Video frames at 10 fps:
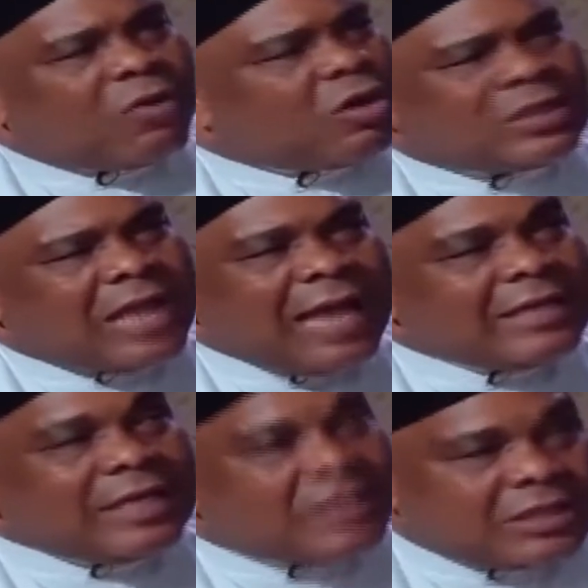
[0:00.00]
their
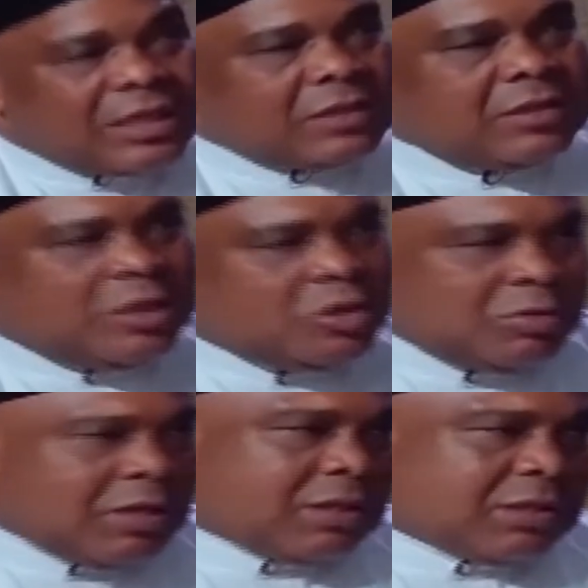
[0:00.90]
identity as
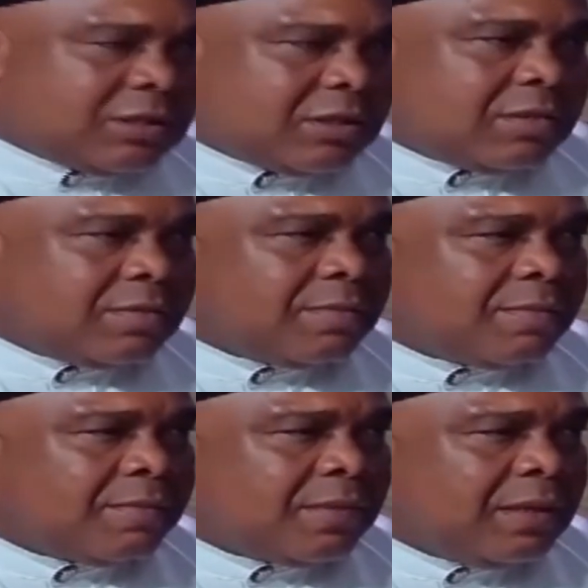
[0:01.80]
Nigerians.
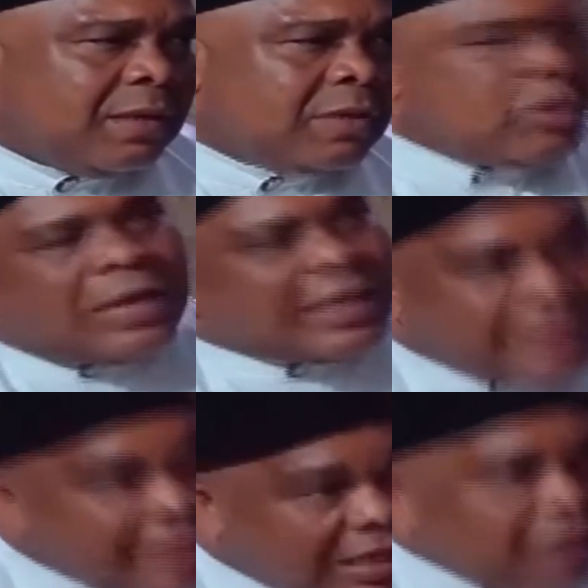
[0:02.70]
So they're
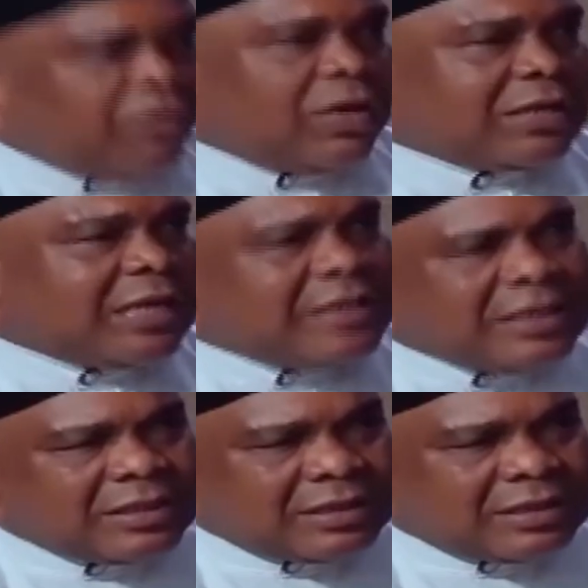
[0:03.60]
seeking for that identity.